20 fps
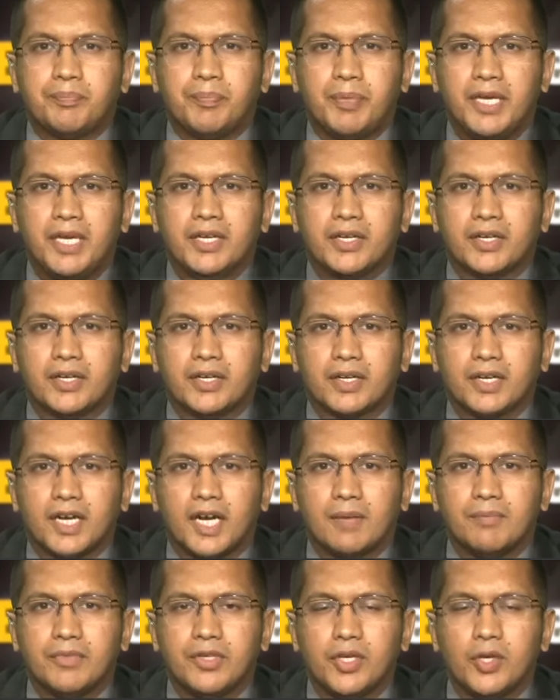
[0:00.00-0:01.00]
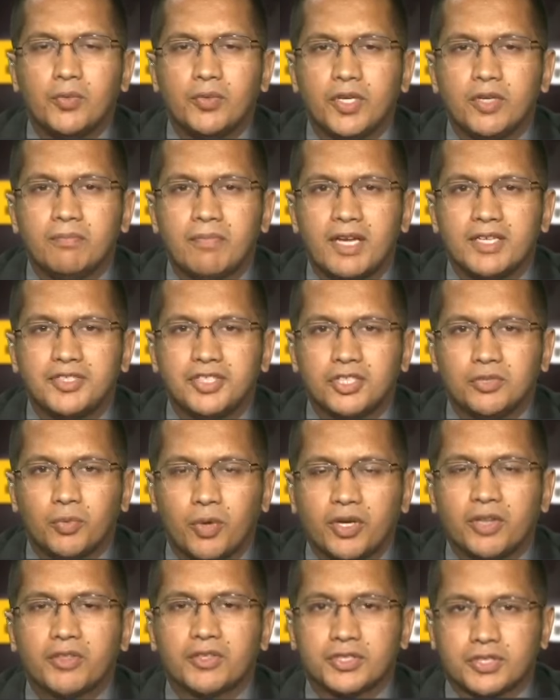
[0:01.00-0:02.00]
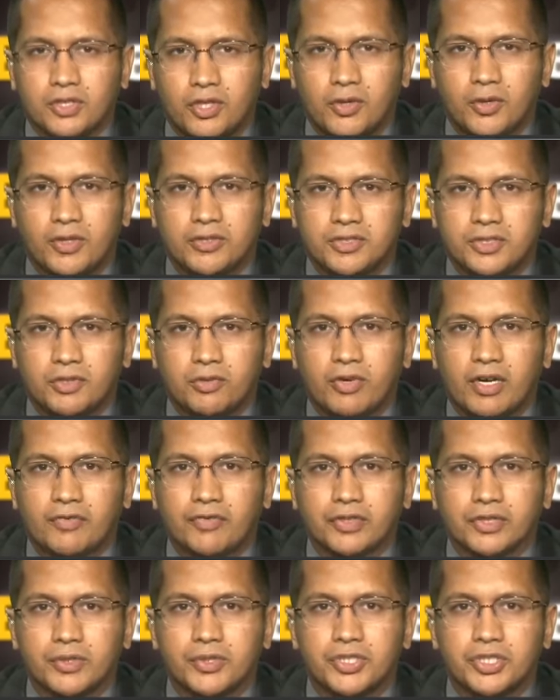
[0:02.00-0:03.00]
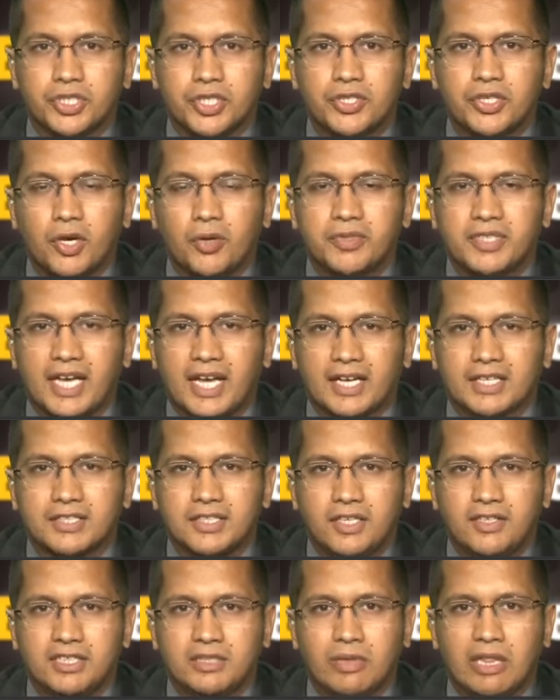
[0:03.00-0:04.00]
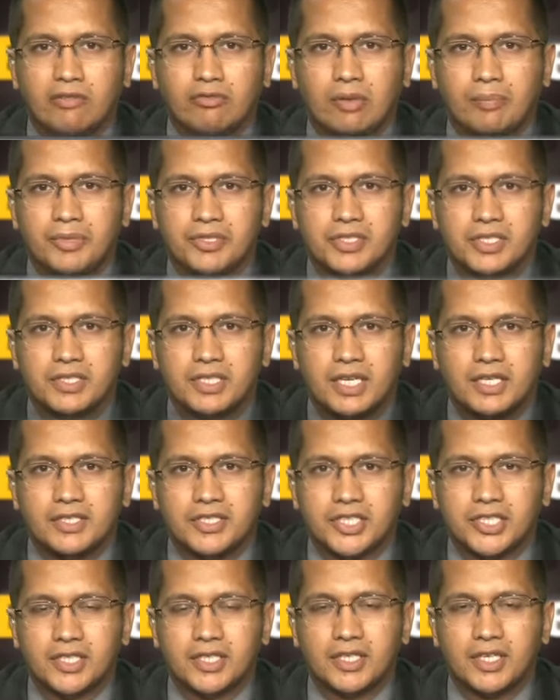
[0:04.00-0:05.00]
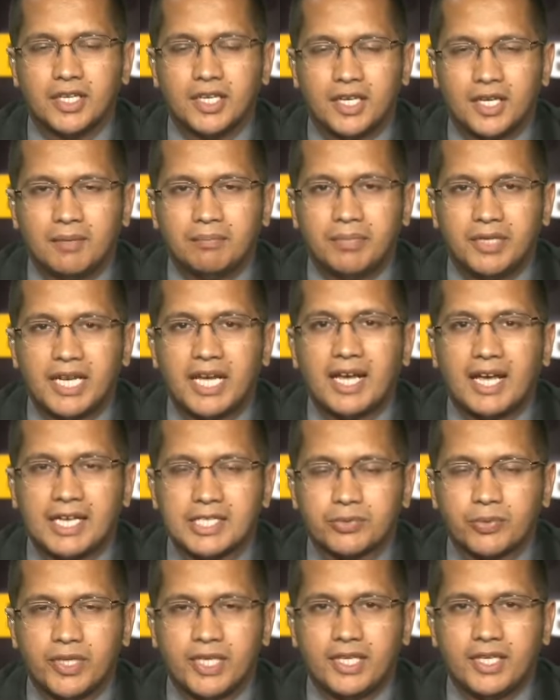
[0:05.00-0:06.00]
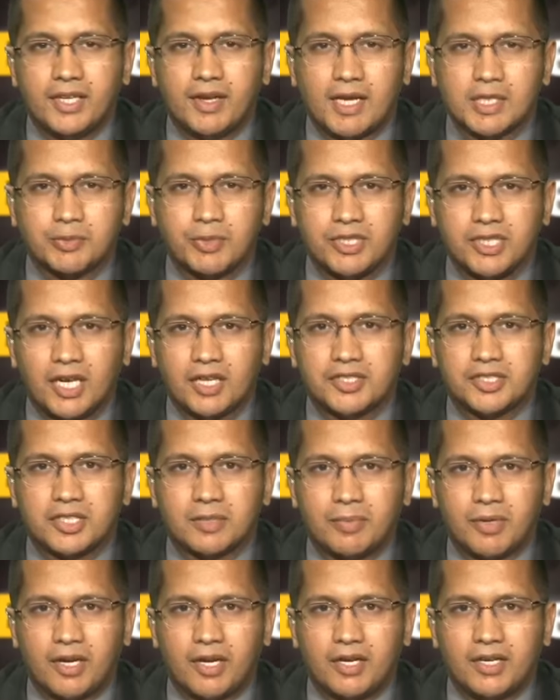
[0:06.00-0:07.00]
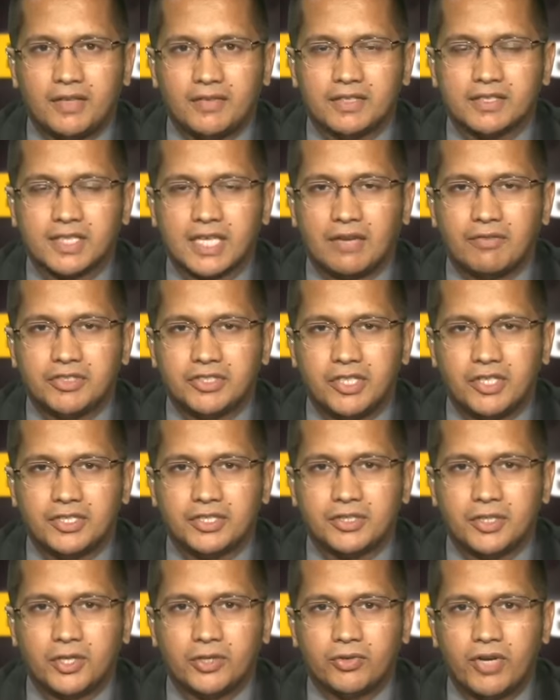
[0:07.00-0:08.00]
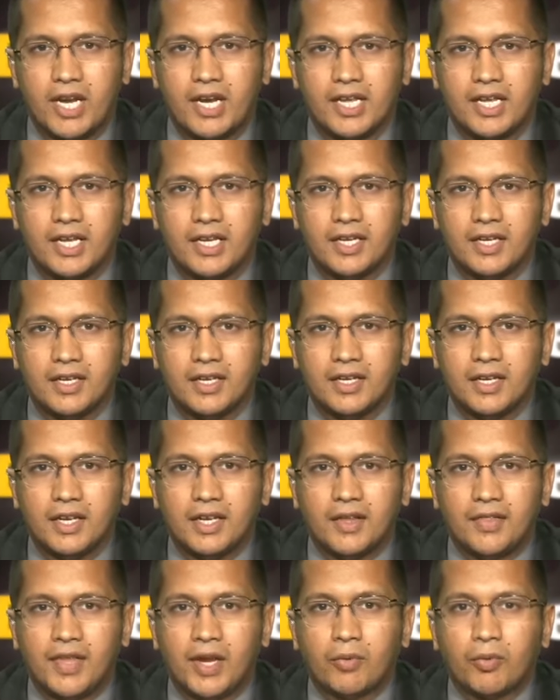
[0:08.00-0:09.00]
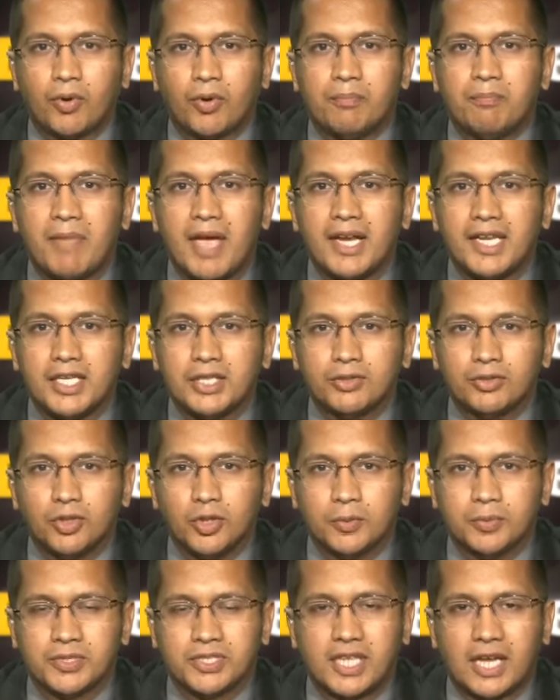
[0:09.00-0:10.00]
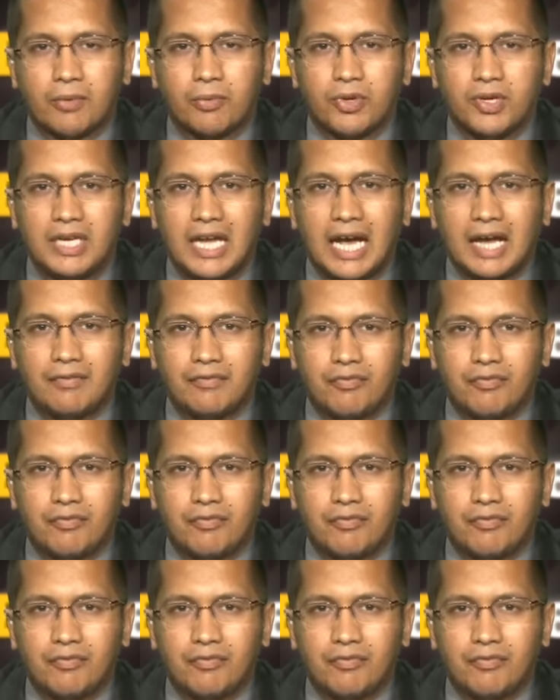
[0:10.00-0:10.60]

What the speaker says: Peter, you mentioned one of the slogans of the revolution, no taxation on representation. But as we touched upon in this conversation already, there were many groups that were not